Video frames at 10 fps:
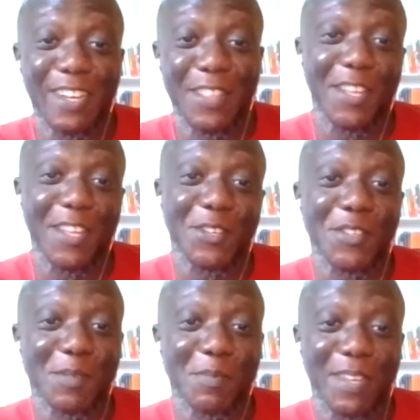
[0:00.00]
I think it's
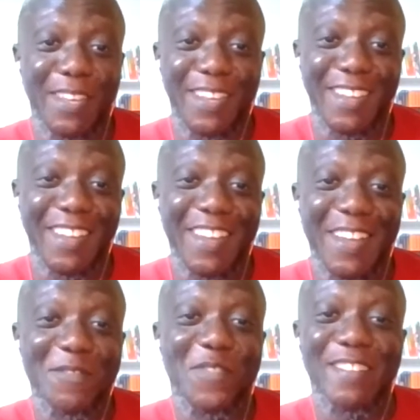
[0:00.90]
going to be
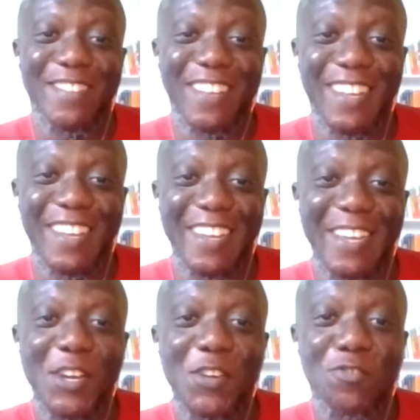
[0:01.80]
a very
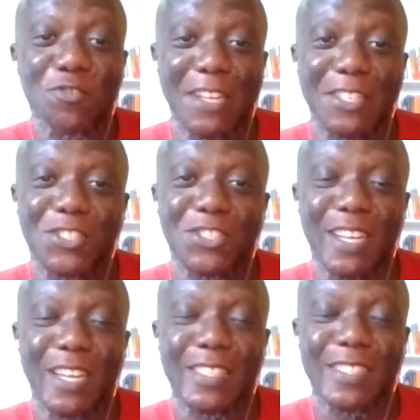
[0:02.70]
rich
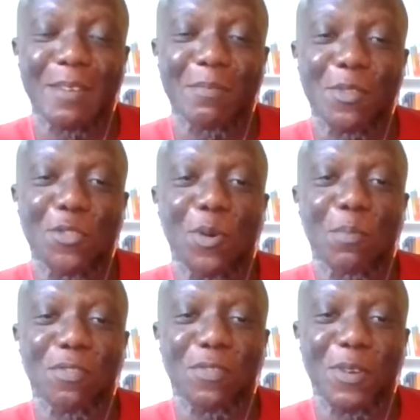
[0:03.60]
and um, thought
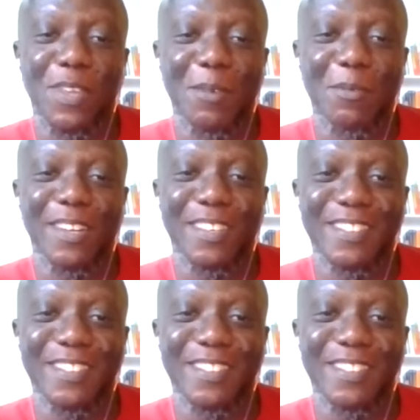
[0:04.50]
provoking one.